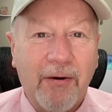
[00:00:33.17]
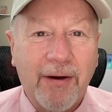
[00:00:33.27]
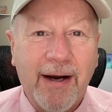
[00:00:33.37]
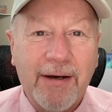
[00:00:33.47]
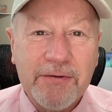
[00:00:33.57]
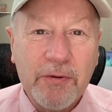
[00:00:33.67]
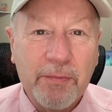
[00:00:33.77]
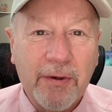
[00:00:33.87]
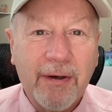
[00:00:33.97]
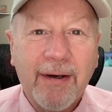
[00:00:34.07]
our
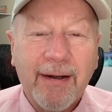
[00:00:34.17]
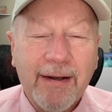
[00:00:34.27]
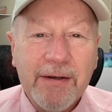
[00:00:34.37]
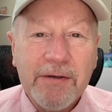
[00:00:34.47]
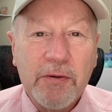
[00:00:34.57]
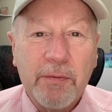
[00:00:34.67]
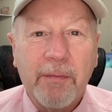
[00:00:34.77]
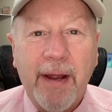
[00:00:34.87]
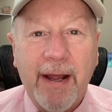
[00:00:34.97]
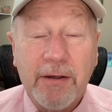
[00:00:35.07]

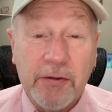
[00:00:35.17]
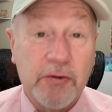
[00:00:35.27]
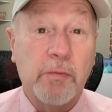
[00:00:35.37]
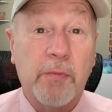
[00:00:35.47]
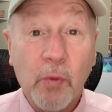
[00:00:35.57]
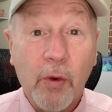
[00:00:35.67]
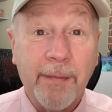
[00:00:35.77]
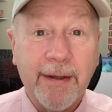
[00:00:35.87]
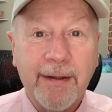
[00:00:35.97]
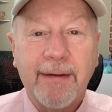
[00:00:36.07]
Superman,
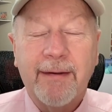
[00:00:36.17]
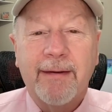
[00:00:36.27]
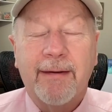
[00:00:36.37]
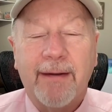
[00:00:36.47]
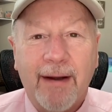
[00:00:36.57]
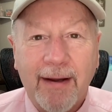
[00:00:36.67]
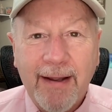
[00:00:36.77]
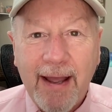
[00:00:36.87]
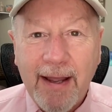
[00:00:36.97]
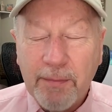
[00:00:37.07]
Superwoman
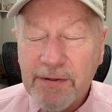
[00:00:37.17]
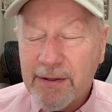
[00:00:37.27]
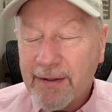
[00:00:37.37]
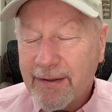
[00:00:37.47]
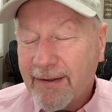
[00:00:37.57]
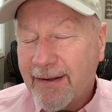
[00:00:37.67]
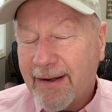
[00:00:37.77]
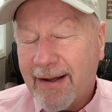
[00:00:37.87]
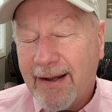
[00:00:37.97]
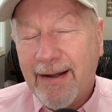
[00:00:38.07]
capes,
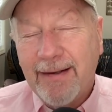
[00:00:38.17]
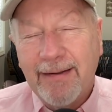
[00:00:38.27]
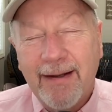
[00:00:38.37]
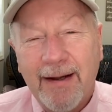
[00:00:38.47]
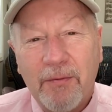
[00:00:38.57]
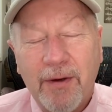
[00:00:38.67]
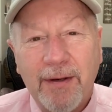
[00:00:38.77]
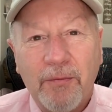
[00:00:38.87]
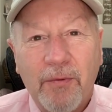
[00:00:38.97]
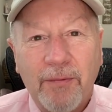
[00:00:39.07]
and
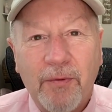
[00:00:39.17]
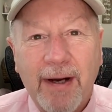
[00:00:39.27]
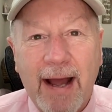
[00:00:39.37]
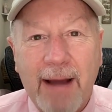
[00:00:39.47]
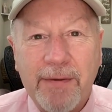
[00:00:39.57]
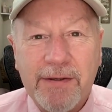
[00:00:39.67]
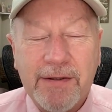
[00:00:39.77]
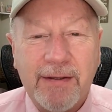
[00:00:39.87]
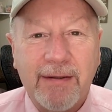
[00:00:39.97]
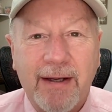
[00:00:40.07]
what
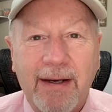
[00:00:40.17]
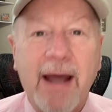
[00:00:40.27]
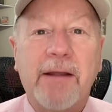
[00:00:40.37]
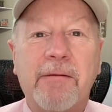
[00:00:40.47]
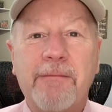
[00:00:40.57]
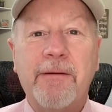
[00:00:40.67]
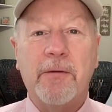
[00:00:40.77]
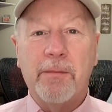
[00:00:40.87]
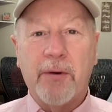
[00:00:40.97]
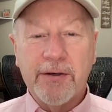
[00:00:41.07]
happens, and how you
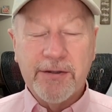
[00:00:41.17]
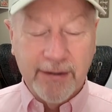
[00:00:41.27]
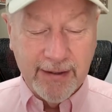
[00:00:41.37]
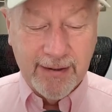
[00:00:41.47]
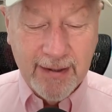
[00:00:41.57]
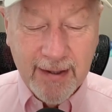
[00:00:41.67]
feel personally, and